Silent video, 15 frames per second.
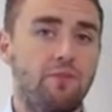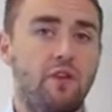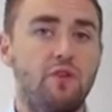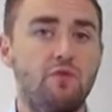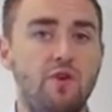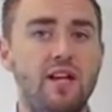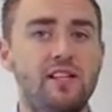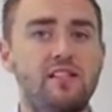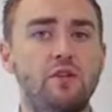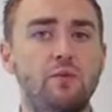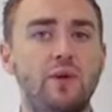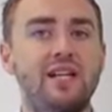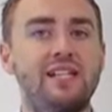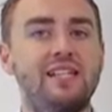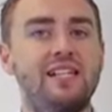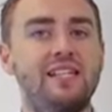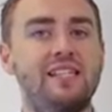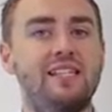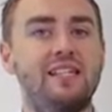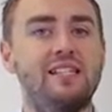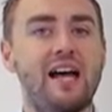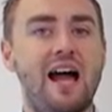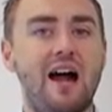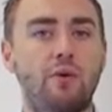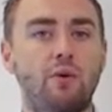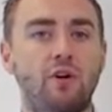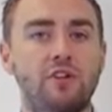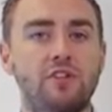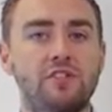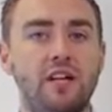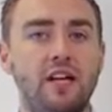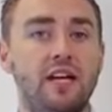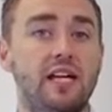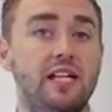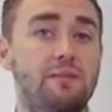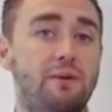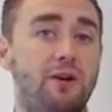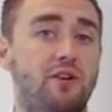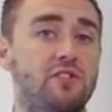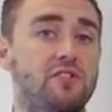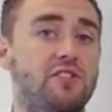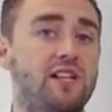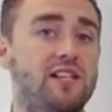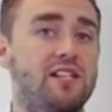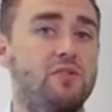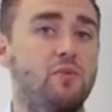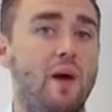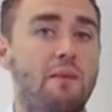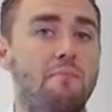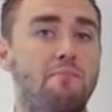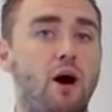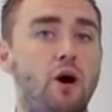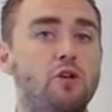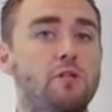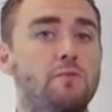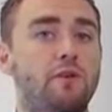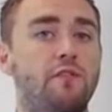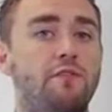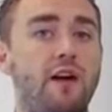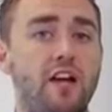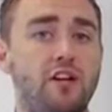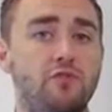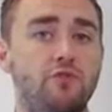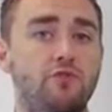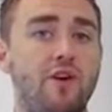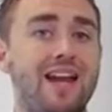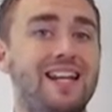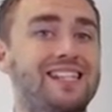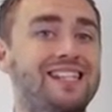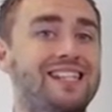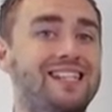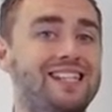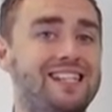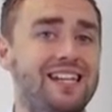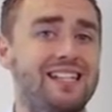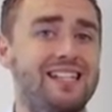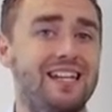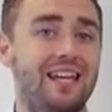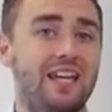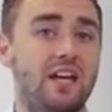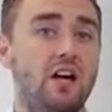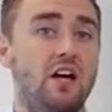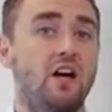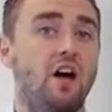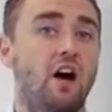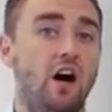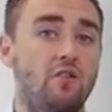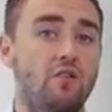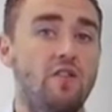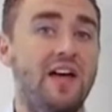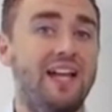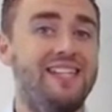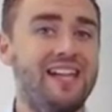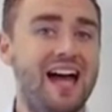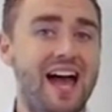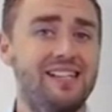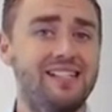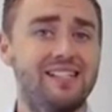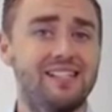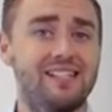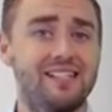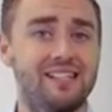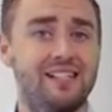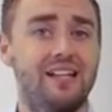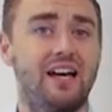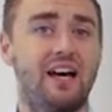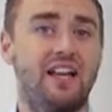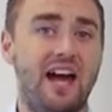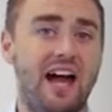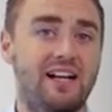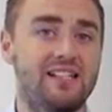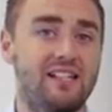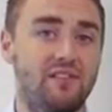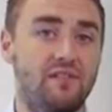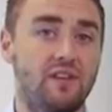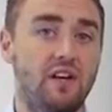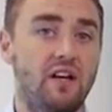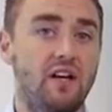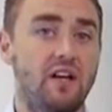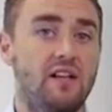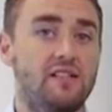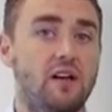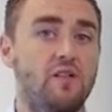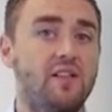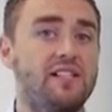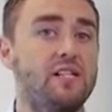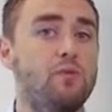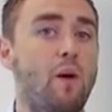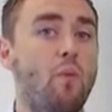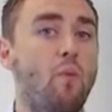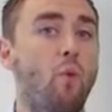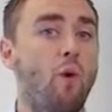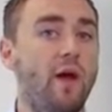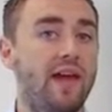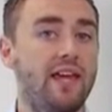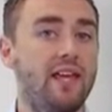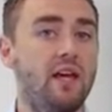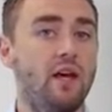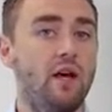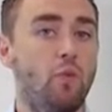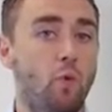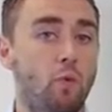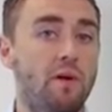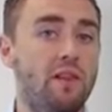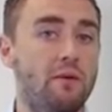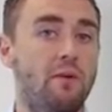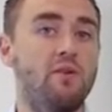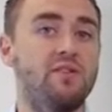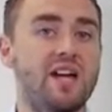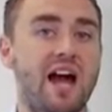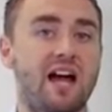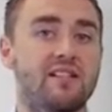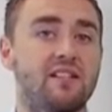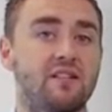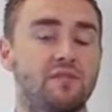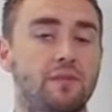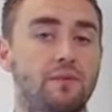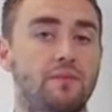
The reason that we adhere to these hours is because this is when most professional traders in the city are at their desks and active, and so this is when we will be the most active.